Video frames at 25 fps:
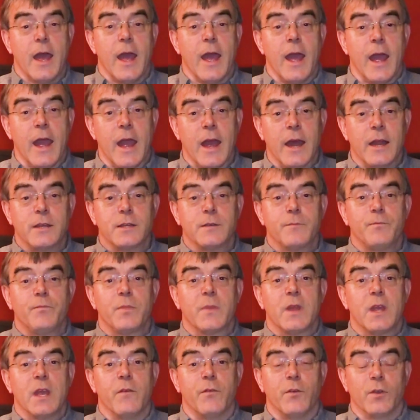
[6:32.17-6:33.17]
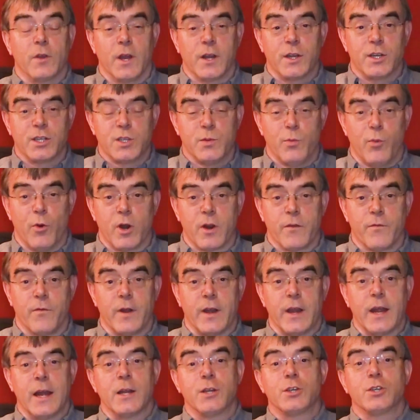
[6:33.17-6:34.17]
And if you'd like to support it
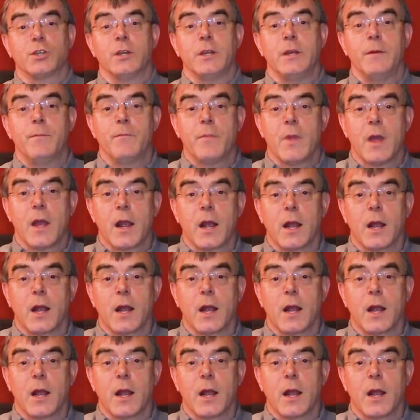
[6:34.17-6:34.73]
financially,